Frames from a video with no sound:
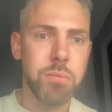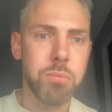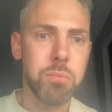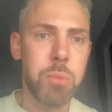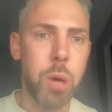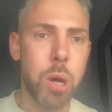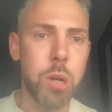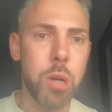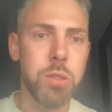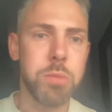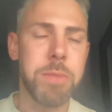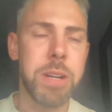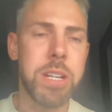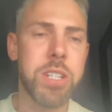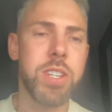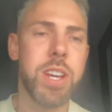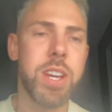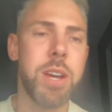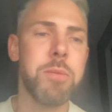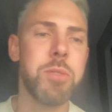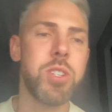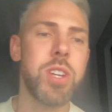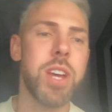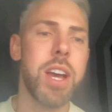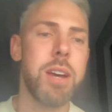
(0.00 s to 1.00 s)
post-match
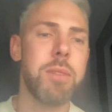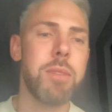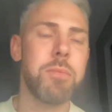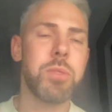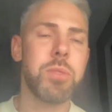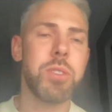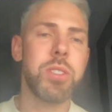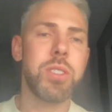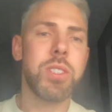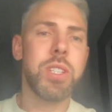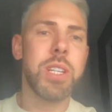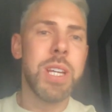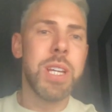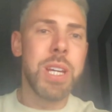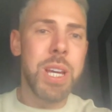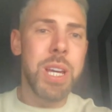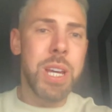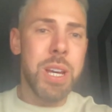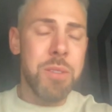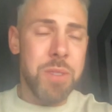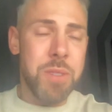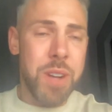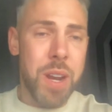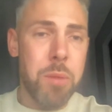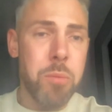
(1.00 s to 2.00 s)
chat with Chapz
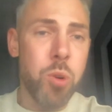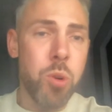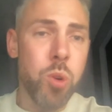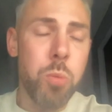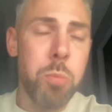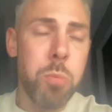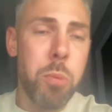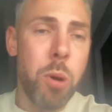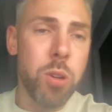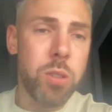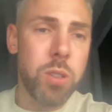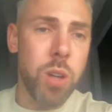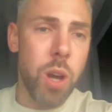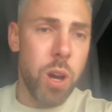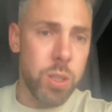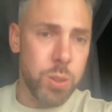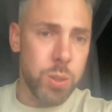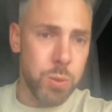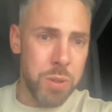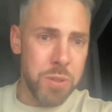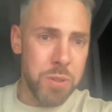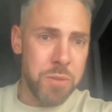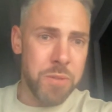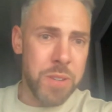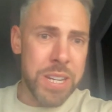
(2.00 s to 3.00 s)
for that Millwall
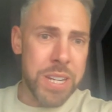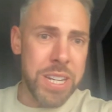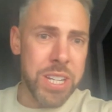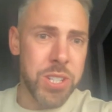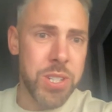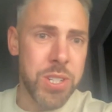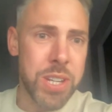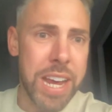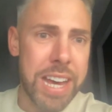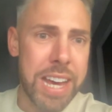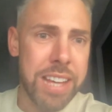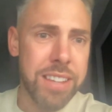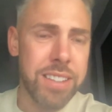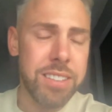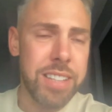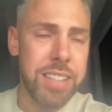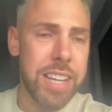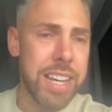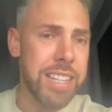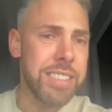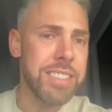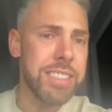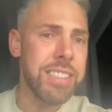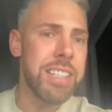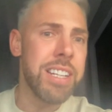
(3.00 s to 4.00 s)
podcast where it finished at the
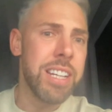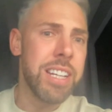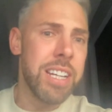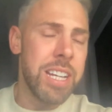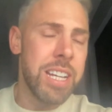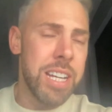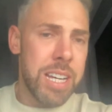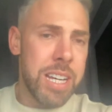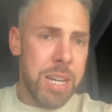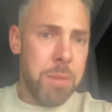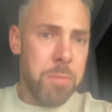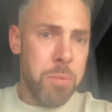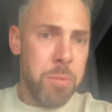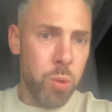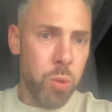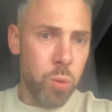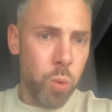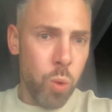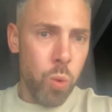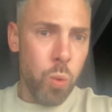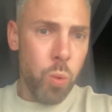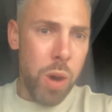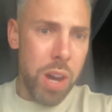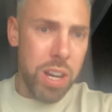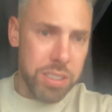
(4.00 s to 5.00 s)
Den.
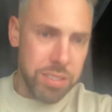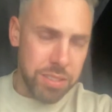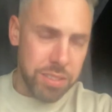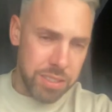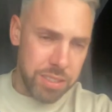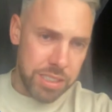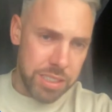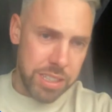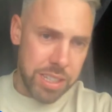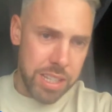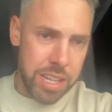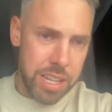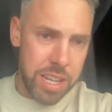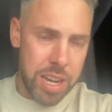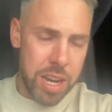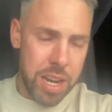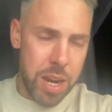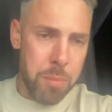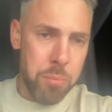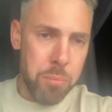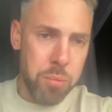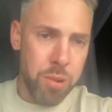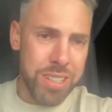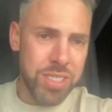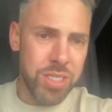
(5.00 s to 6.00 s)
Millwall 1,
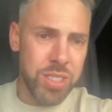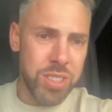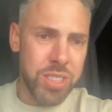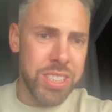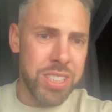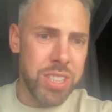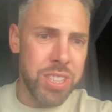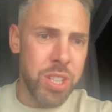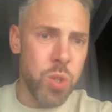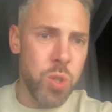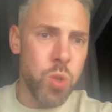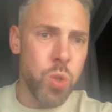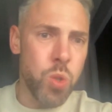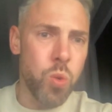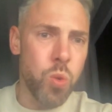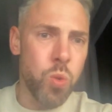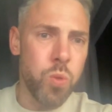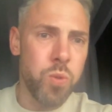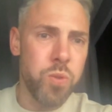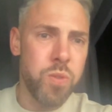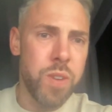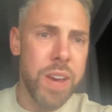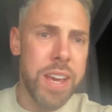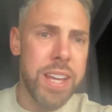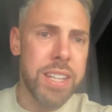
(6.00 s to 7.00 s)
Preston
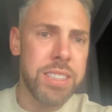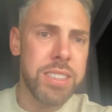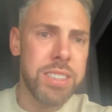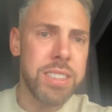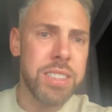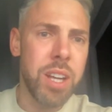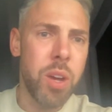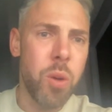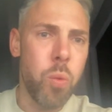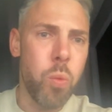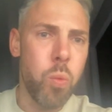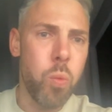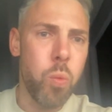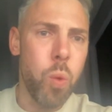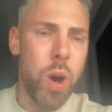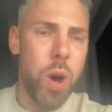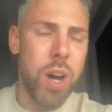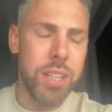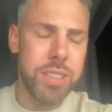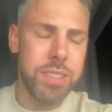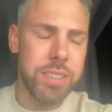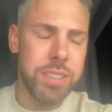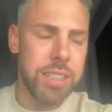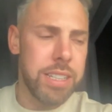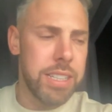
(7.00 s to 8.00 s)
North End
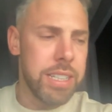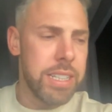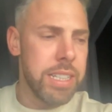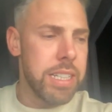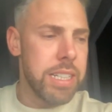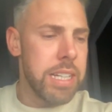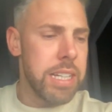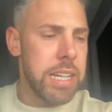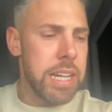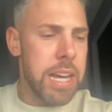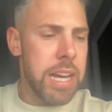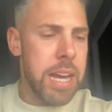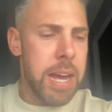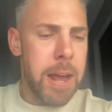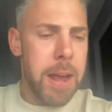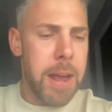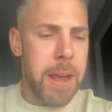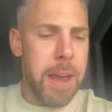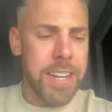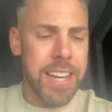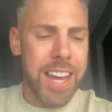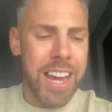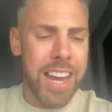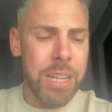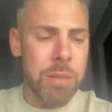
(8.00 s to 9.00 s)
1.
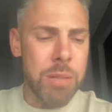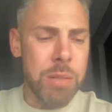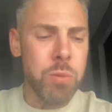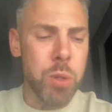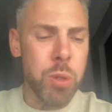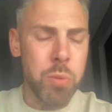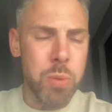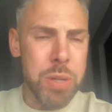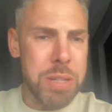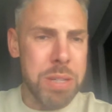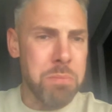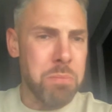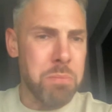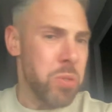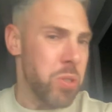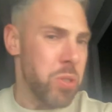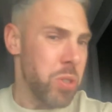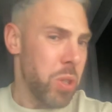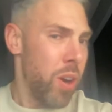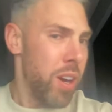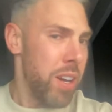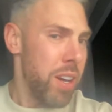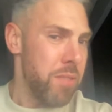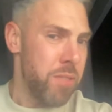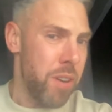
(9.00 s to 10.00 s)
A game that we
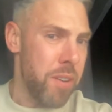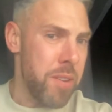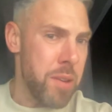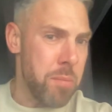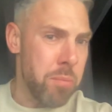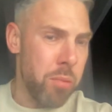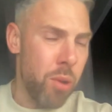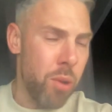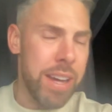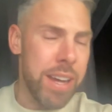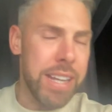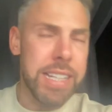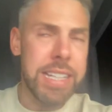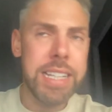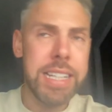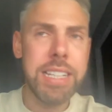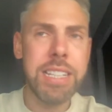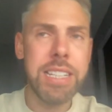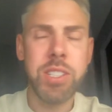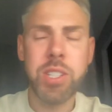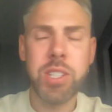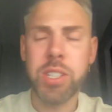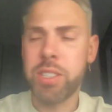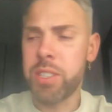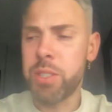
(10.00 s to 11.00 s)
started very
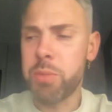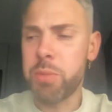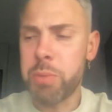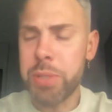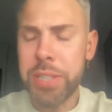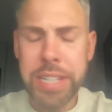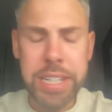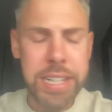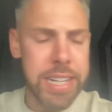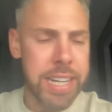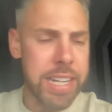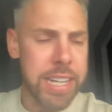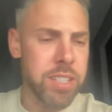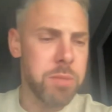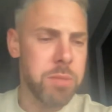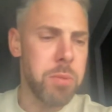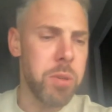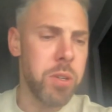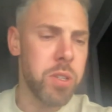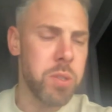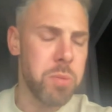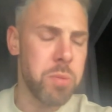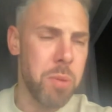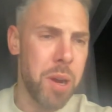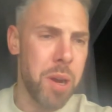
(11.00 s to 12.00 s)
brightly, just as we did against
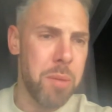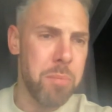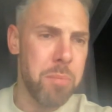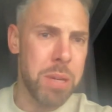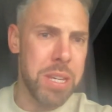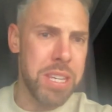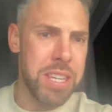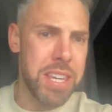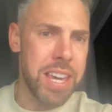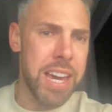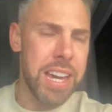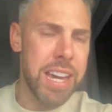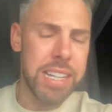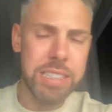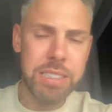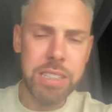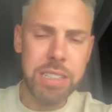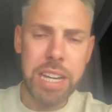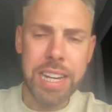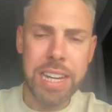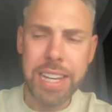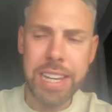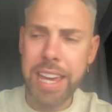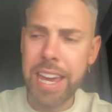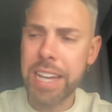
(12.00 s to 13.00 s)
Middlesbrough, but yet
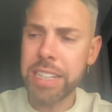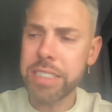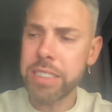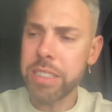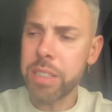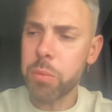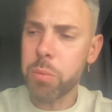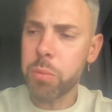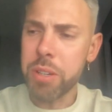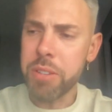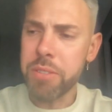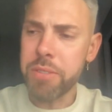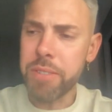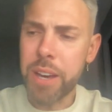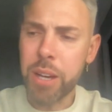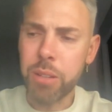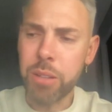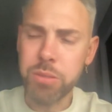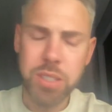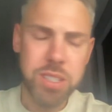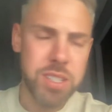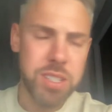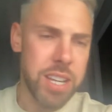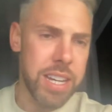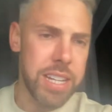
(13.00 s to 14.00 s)
again we
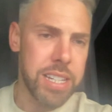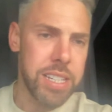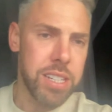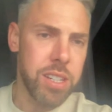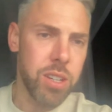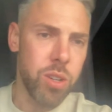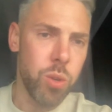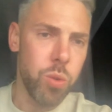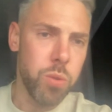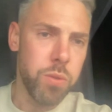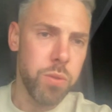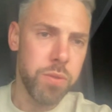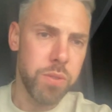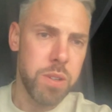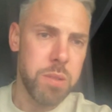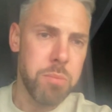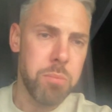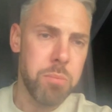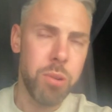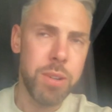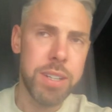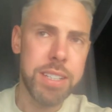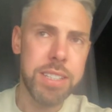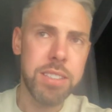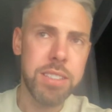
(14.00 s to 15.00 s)
failed to take all 3
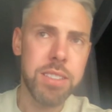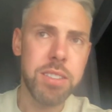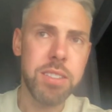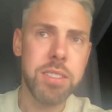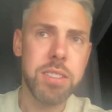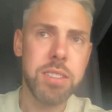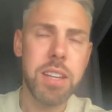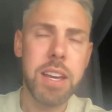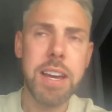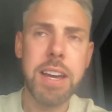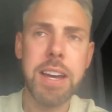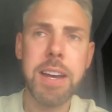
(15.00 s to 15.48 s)
points.